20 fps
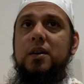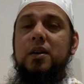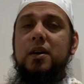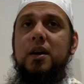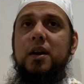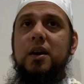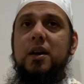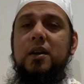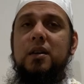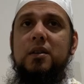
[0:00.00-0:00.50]

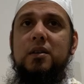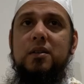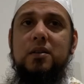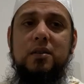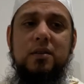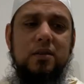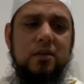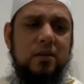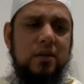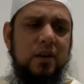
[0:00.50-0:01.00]
and
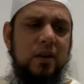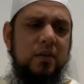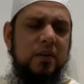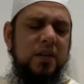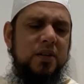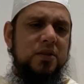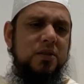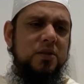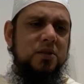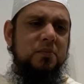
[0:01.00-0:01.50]

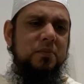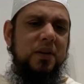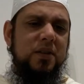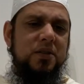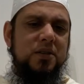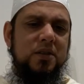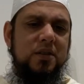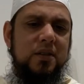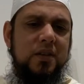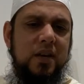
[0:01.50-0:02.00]
narrations
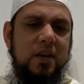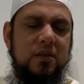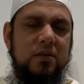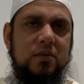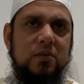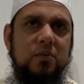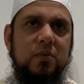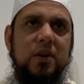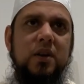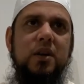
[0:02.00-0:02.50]
mention that
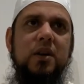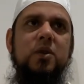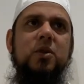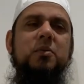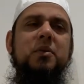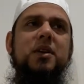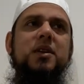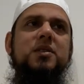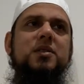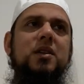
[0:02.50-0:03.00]
when Ayyub
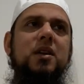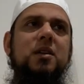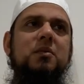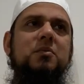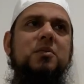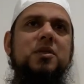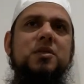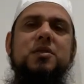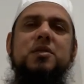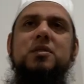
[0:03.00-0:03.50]
alayhi salam
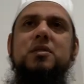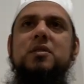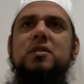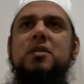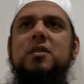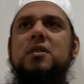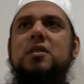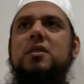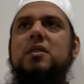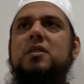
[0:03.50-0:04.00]

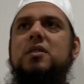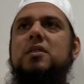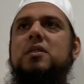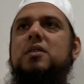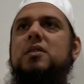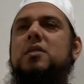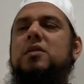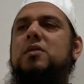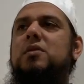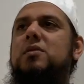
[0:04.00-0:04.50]

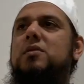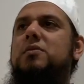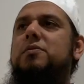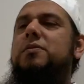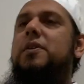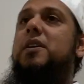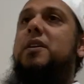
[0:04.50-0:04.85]
fell